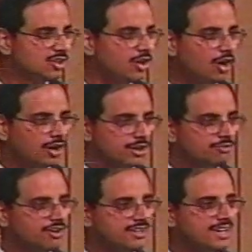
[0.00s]
or
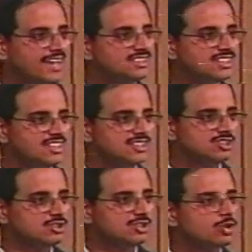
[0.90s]
different
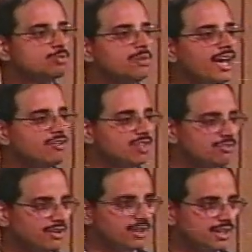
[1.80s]
densities, is going to behave
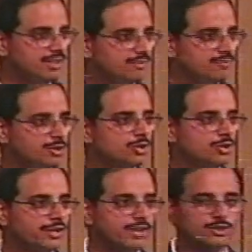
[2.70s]
differently. You
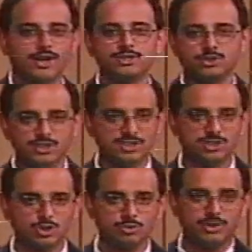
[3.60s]
know that. Your isolation
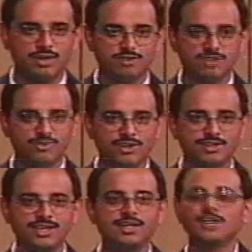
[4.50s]
is going to behave
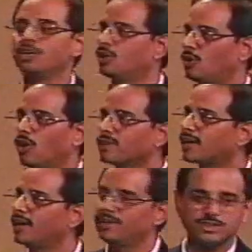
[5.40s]
differently, your on
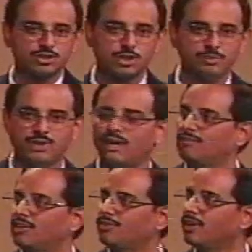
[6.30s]
current is going to behave
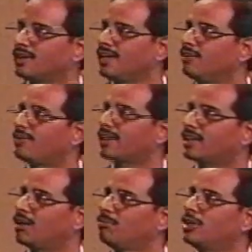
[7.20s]
differently. In fact,
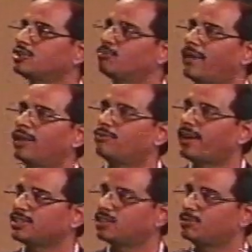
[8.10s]
there are a bunch of
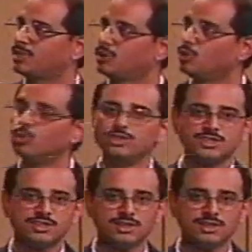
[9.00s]
manufacturability rules